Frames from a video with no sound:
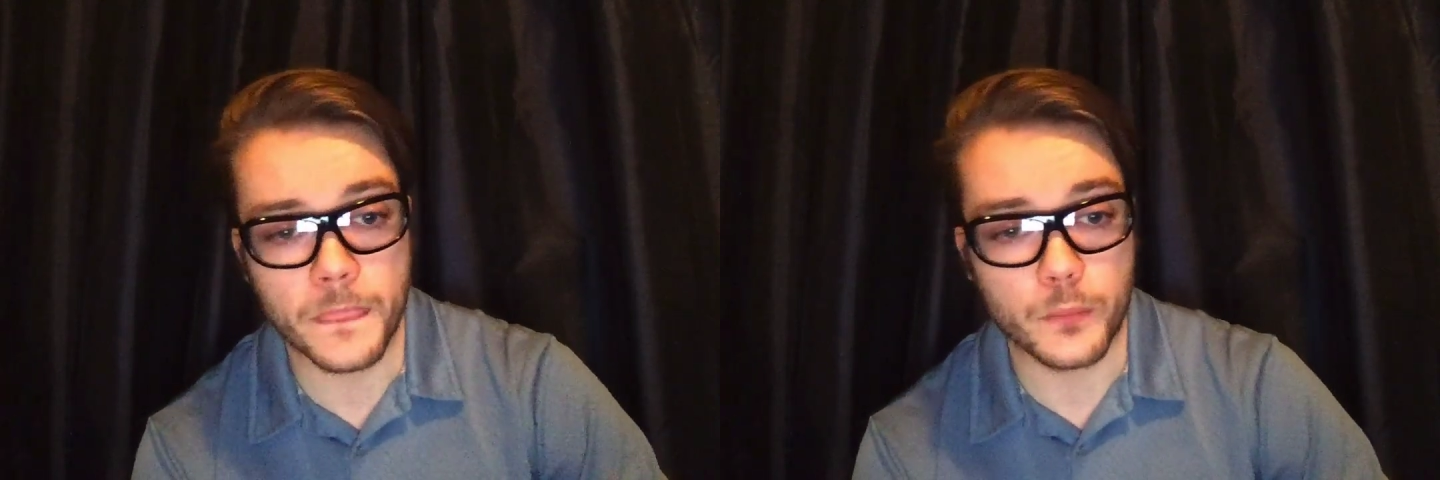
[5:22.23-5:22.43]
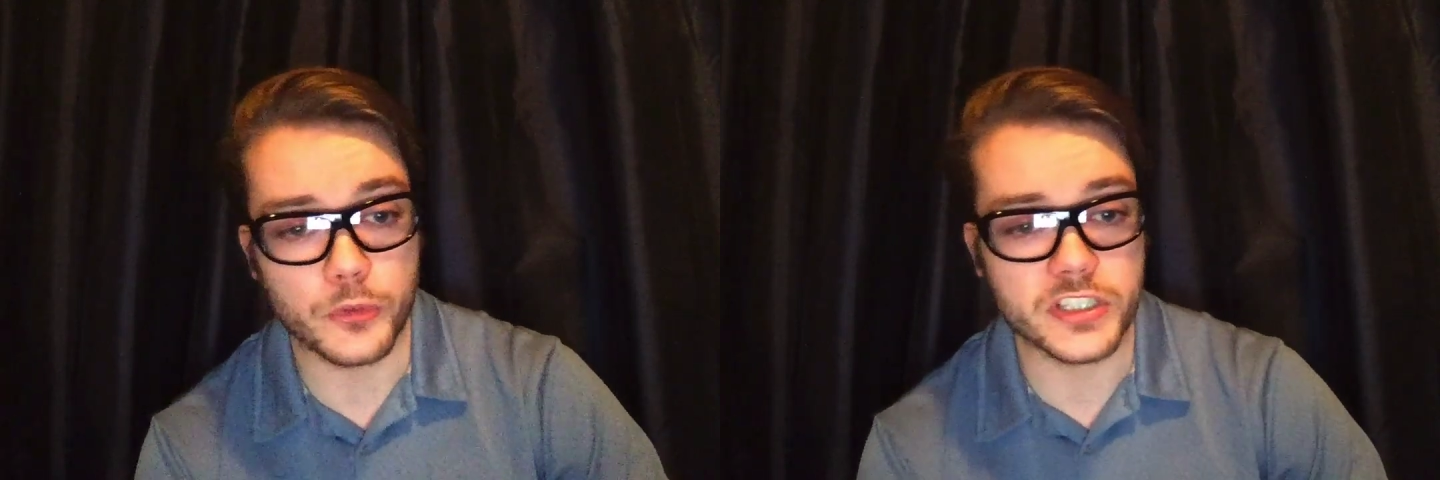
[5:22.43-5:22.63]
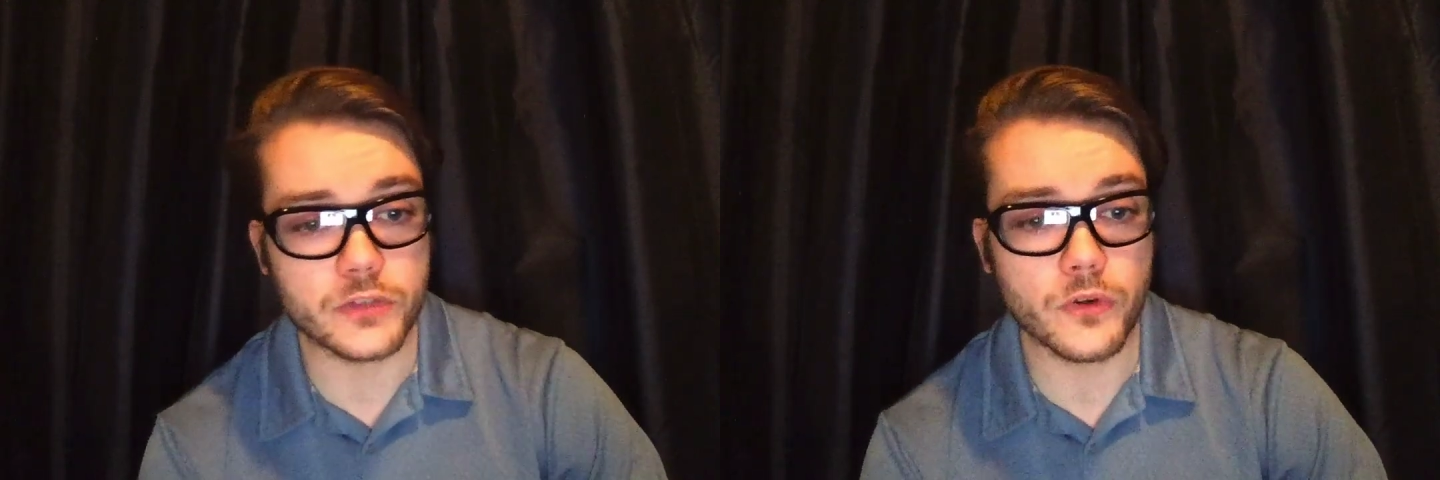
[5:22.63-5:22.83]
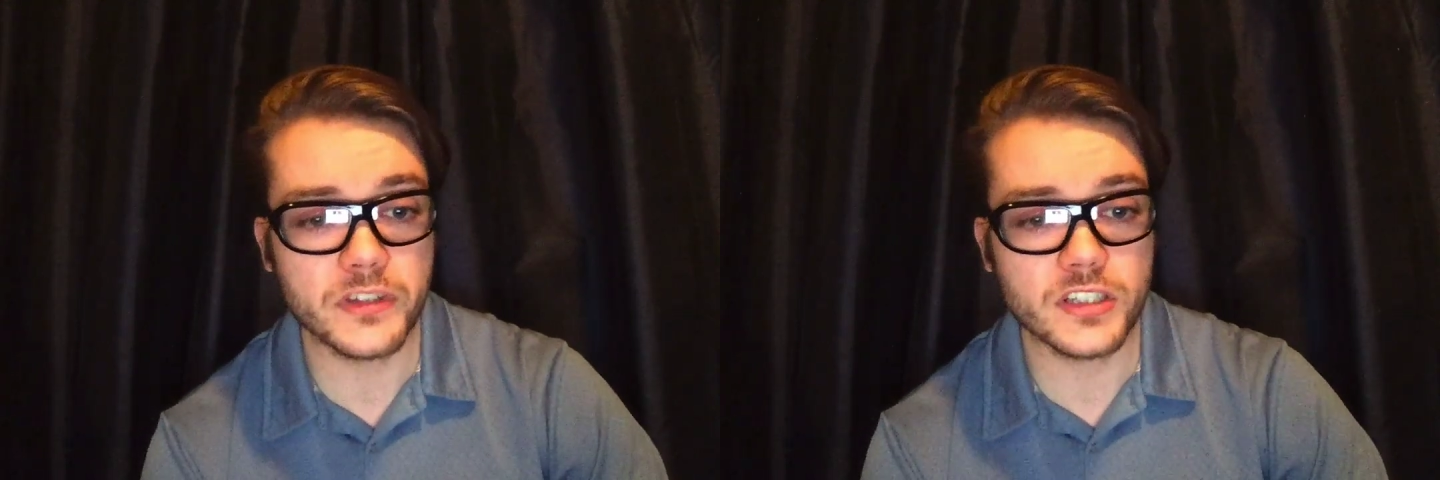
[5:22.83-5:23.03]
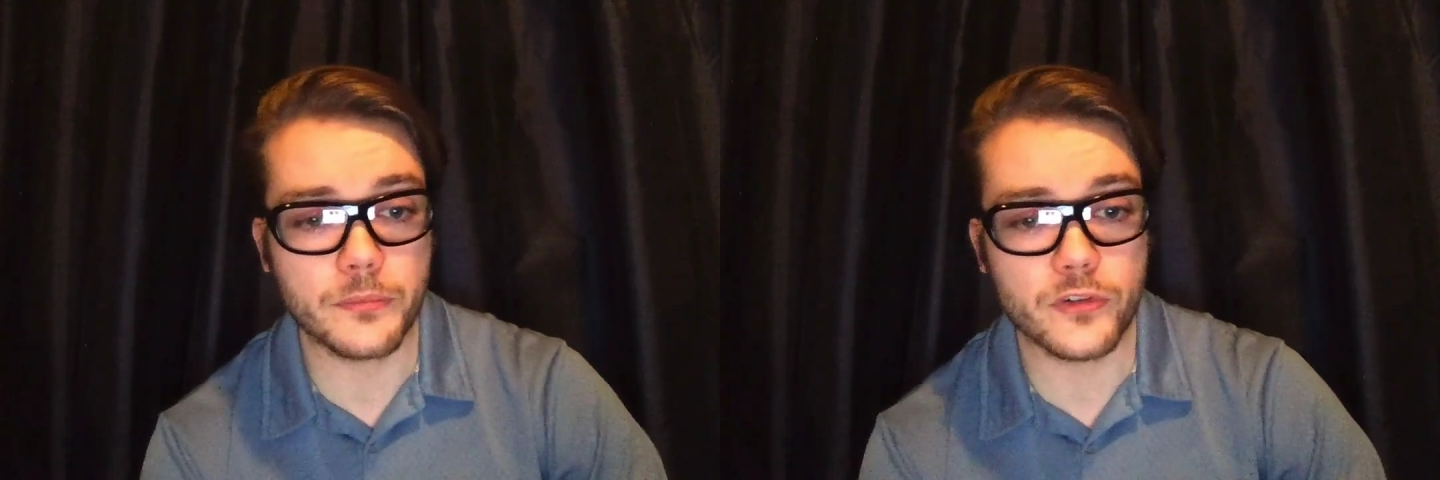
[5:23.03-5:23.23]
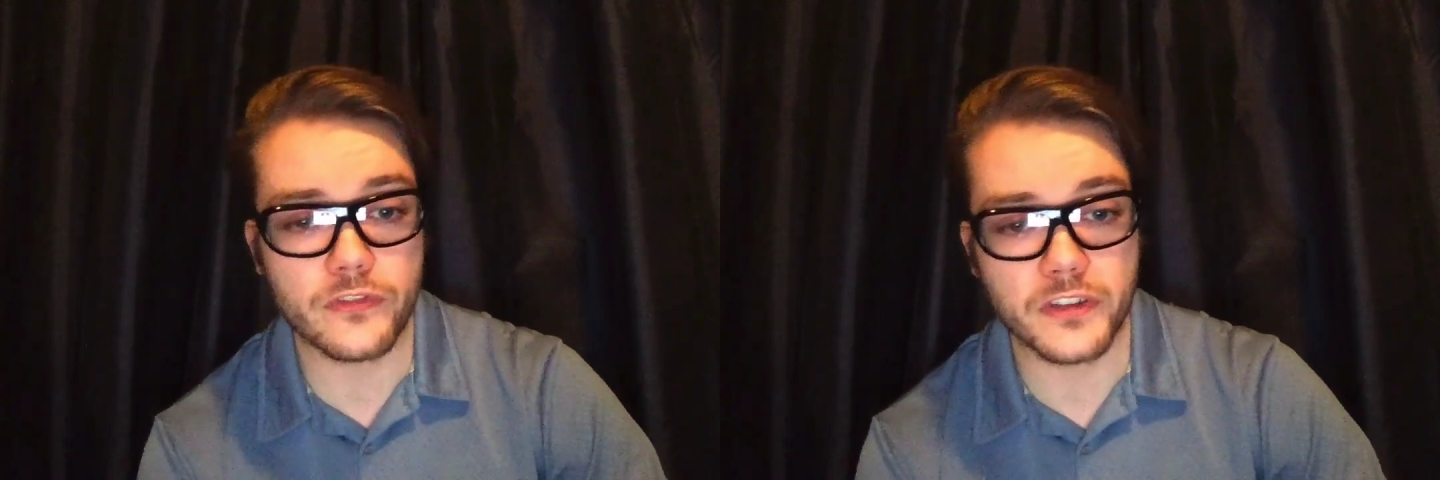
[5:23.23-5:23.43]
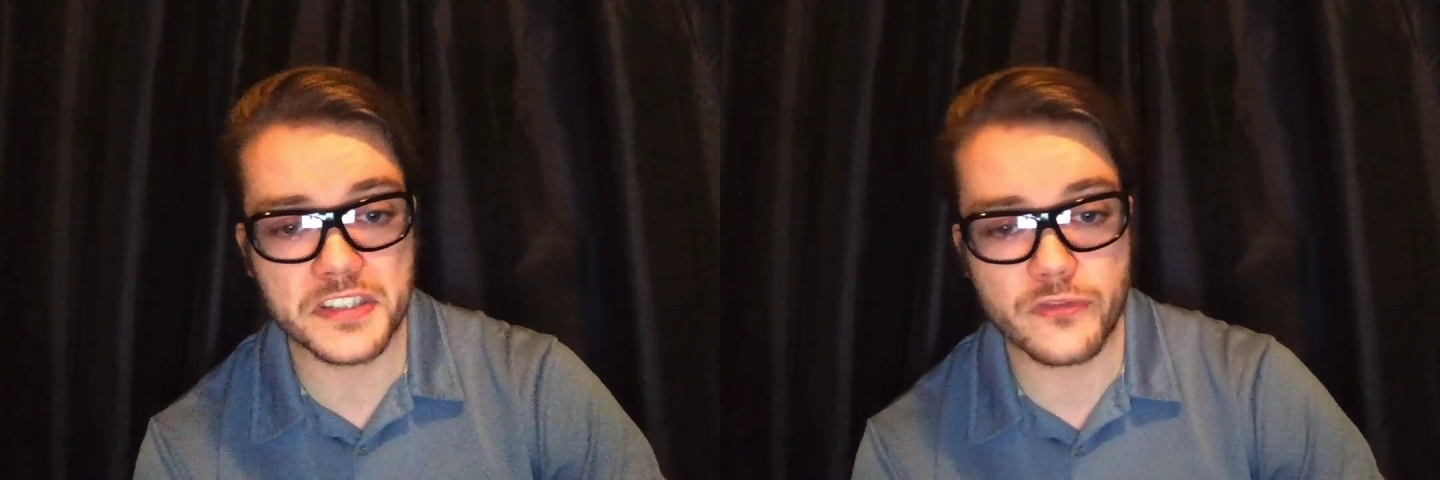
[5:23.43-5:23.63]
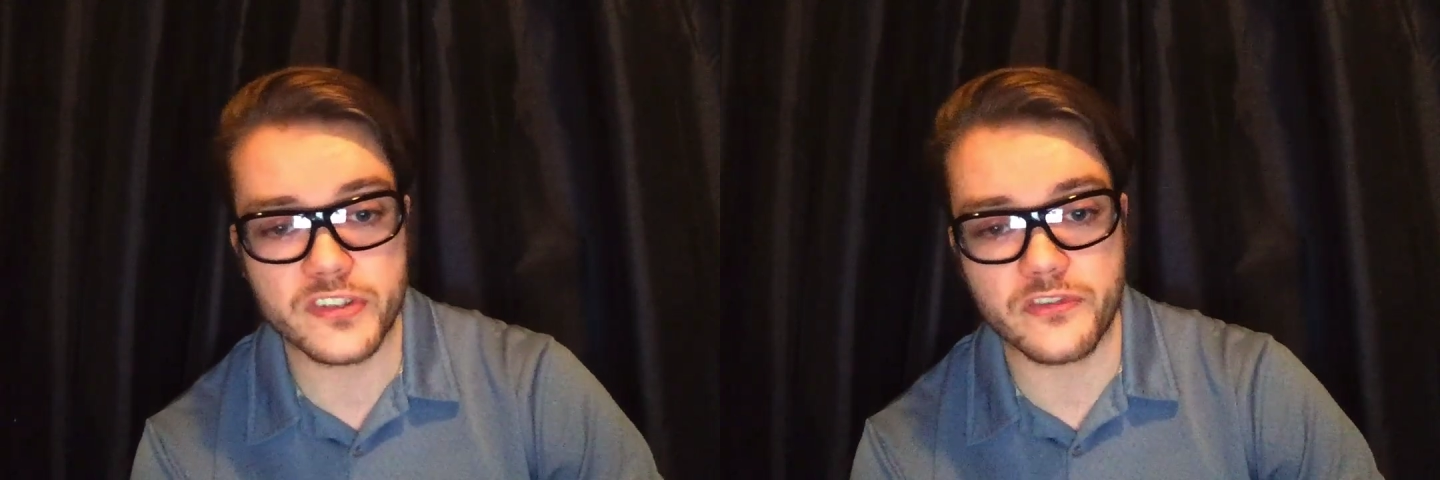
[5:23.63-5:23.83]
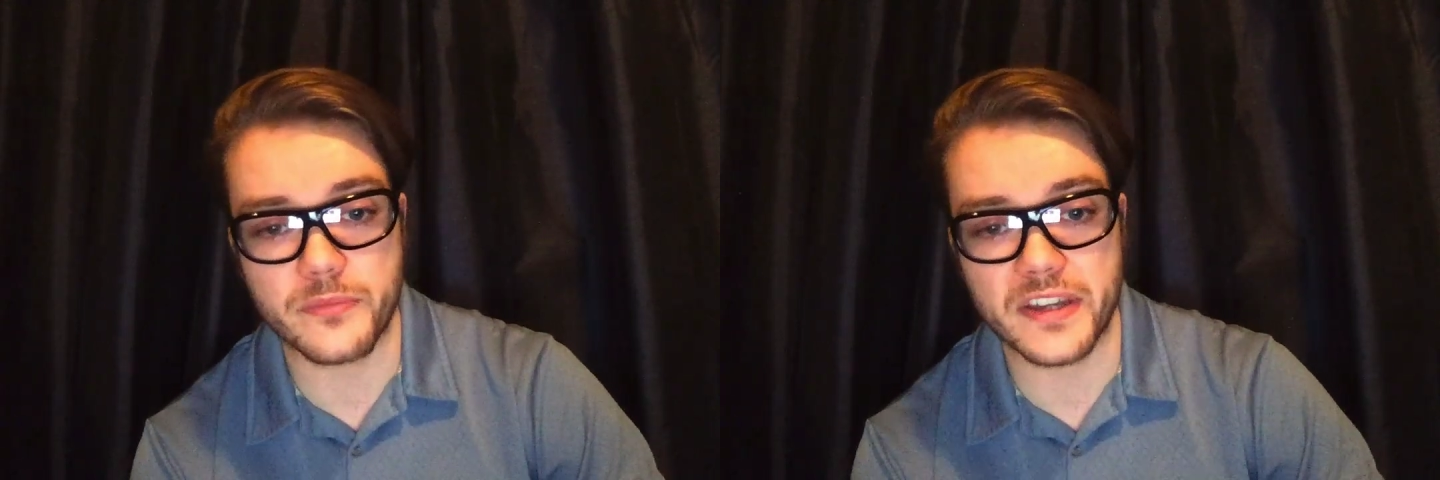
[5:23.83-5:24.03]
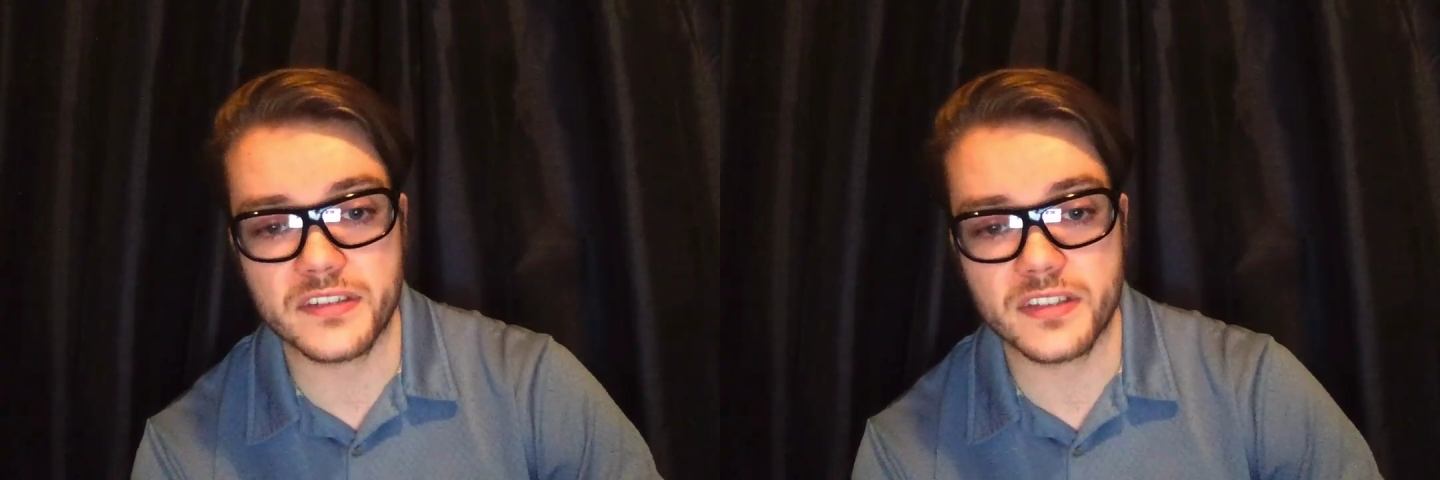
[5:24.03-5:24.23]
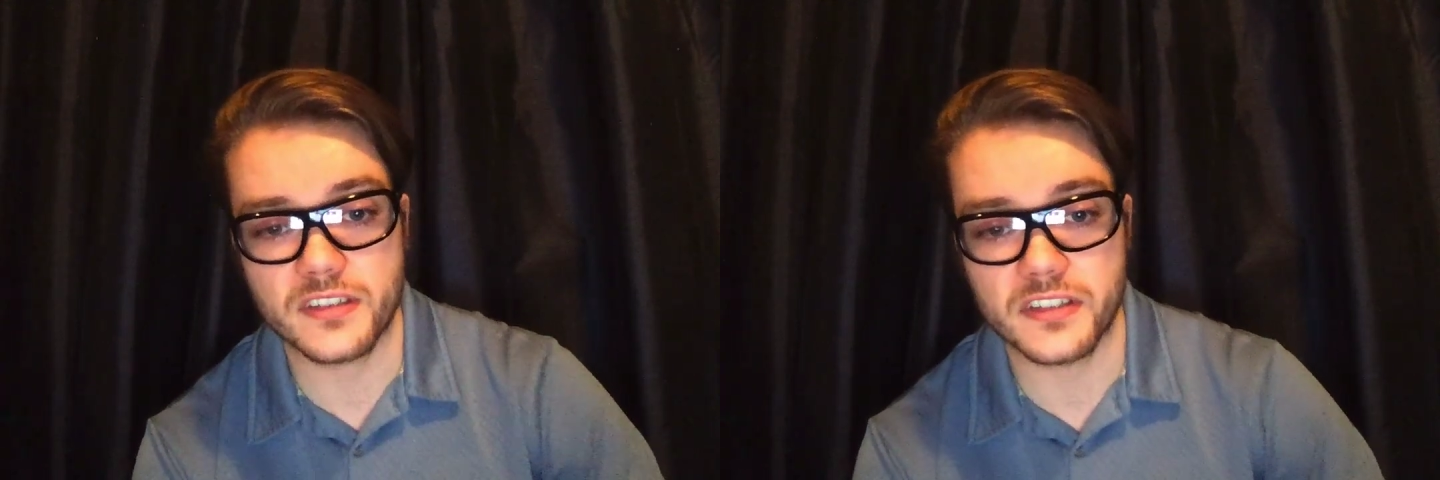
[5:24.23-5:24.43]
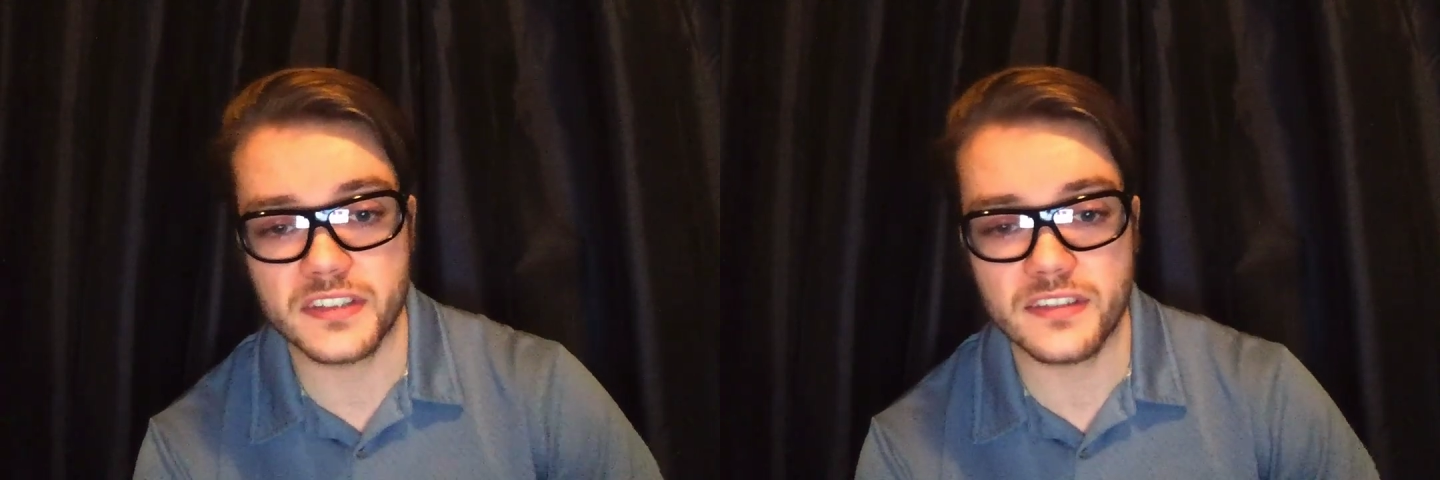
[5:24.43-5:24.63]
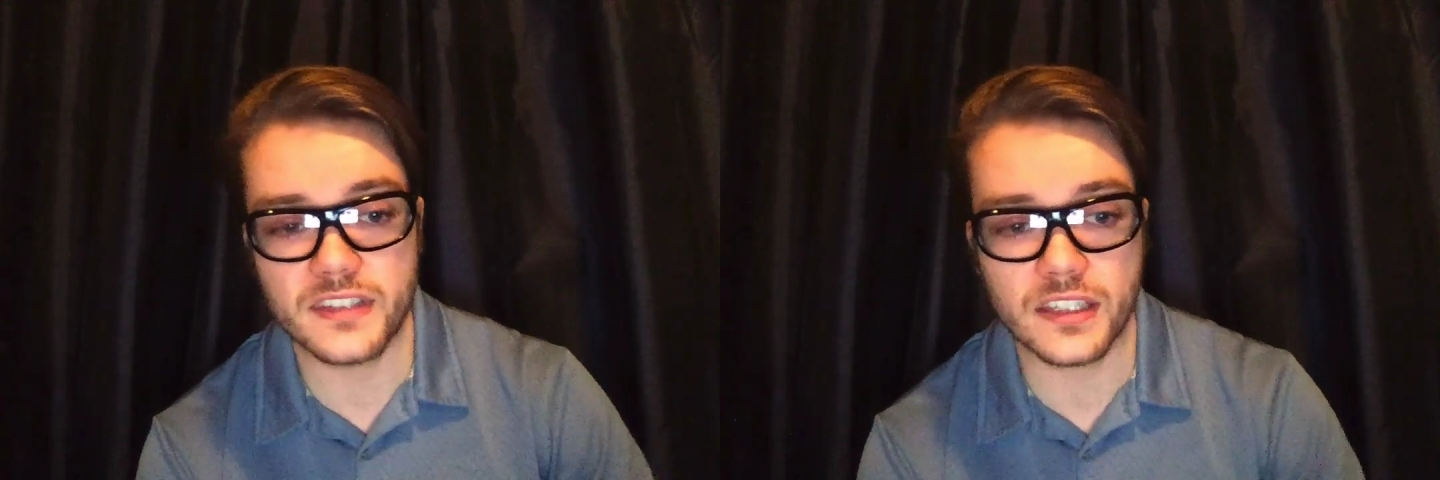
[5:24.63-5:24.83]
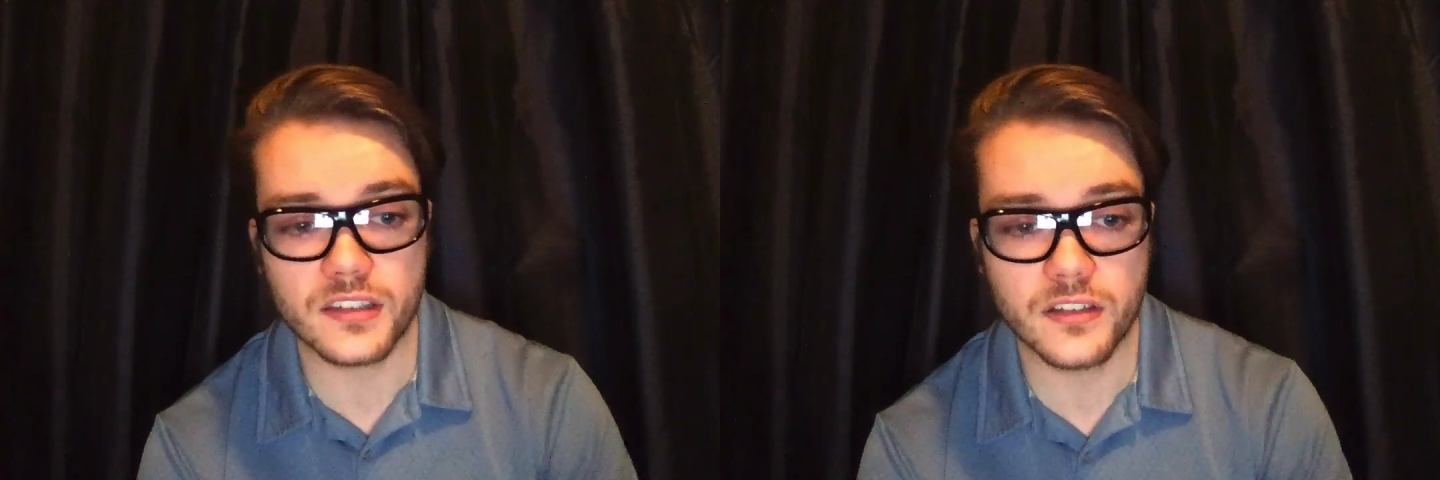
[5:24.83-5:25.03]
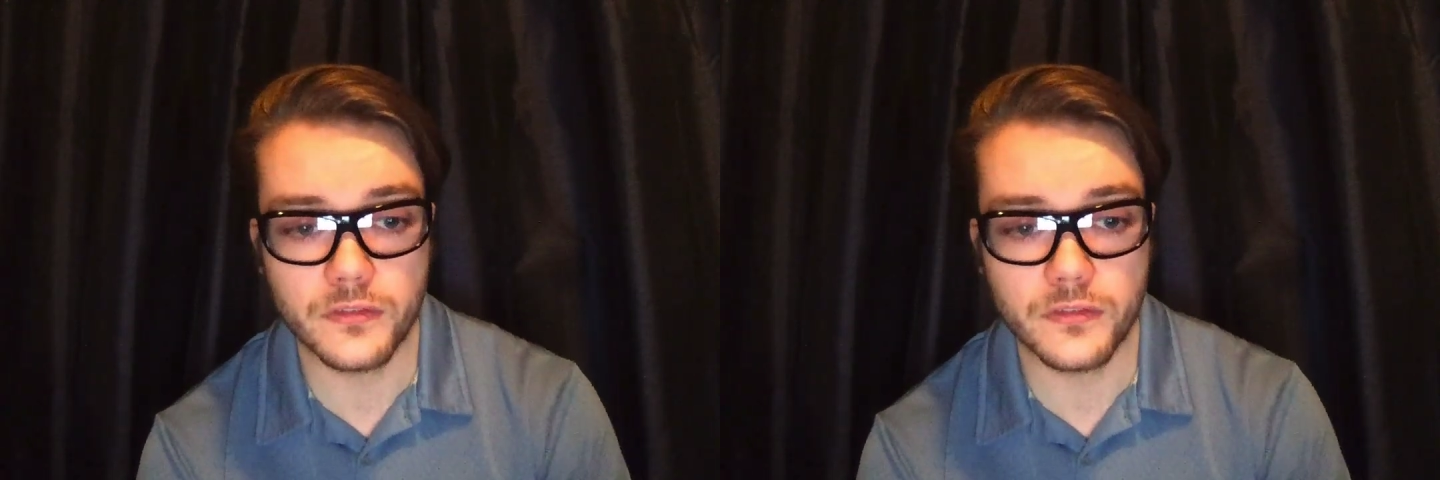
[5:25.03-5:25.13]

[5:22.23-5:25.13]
But a growing number of philosophers of mind contend that,